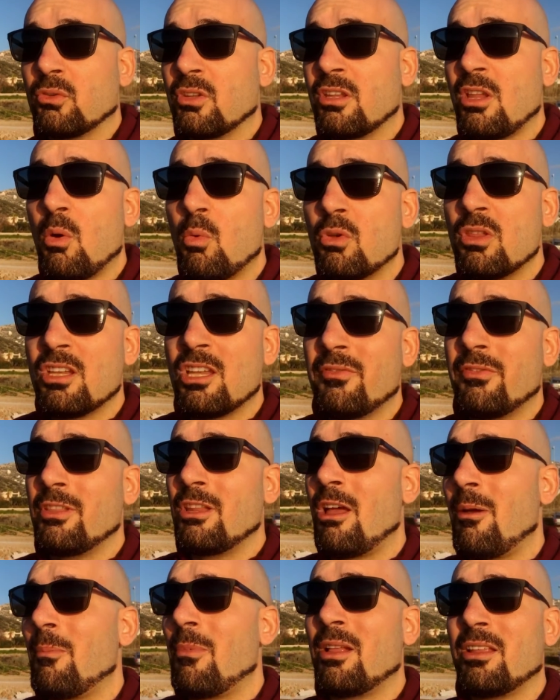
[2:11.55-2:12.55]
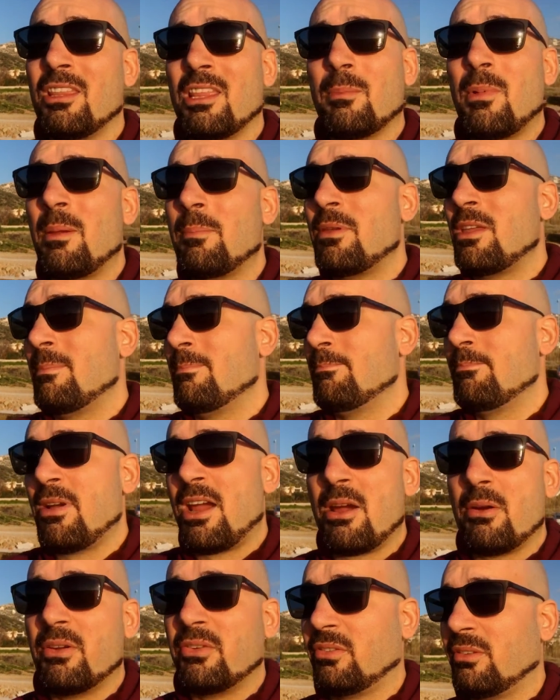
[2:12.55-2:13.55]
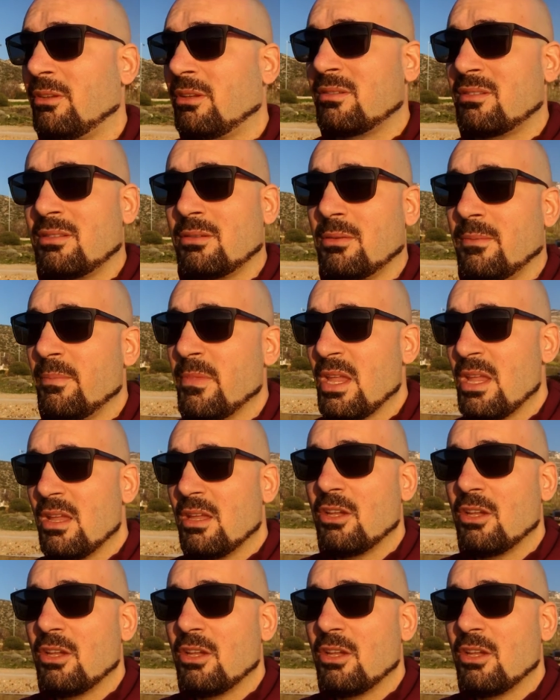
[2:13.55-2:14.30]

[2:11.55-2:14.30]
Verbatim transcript: or they don't want to give a lot of money. They might be embarrassed not to,